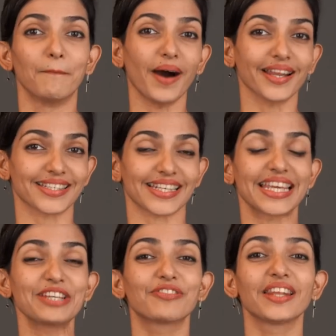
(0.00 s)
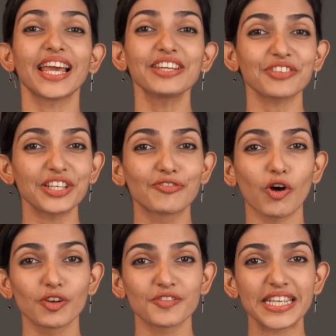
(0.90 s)
But if life
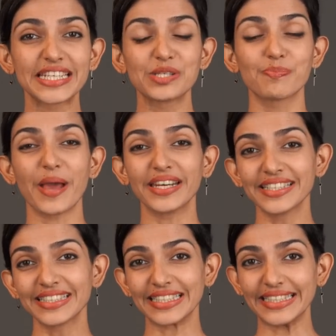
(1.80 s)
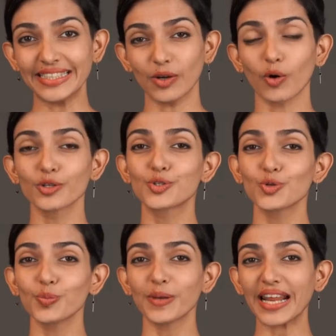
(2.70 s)
evolved independently on
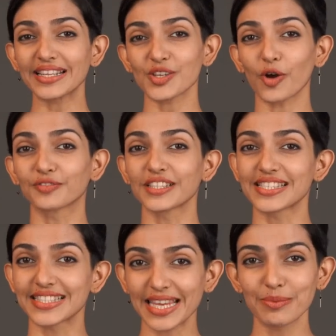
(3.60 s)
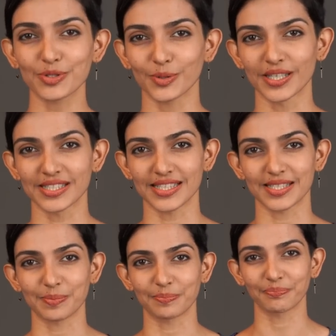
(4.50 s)
two planets of the same solar
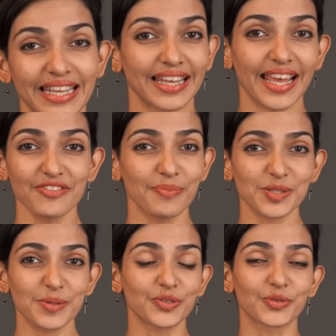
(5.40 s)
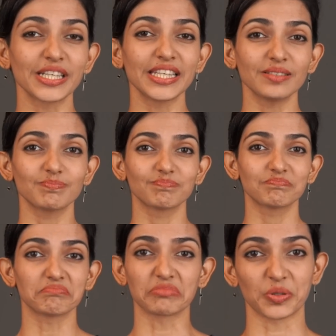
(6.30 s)
system, life must be really,
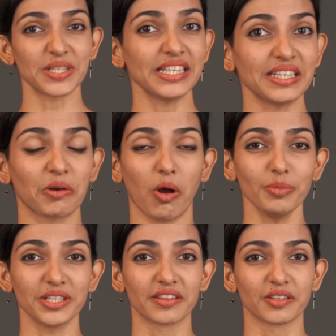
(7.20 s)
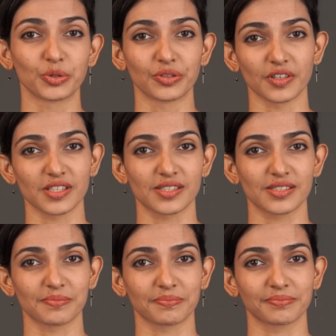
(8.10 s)
really common in the universe.